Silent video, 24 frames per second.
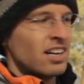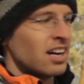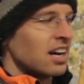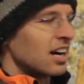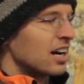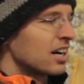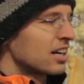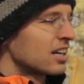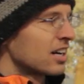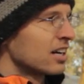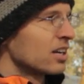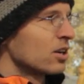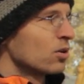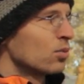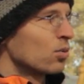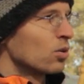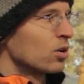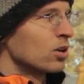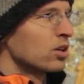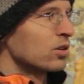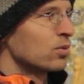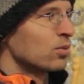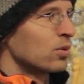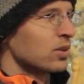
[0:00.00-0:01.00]
cutting
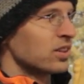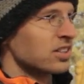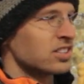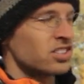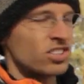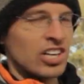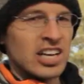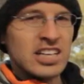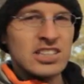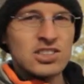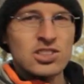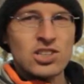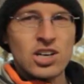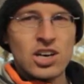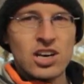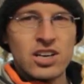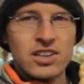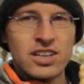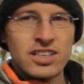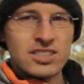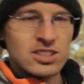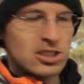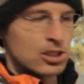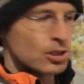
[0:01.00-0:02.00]
wood with a chainsaw
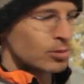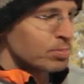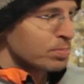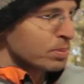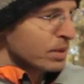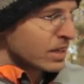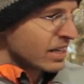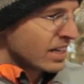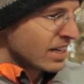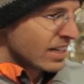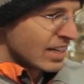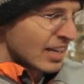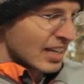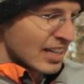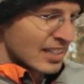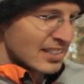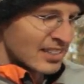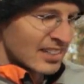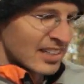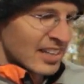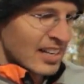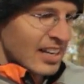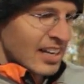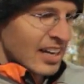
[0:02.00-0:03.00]
and then splitting
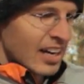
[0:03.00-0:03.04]
it.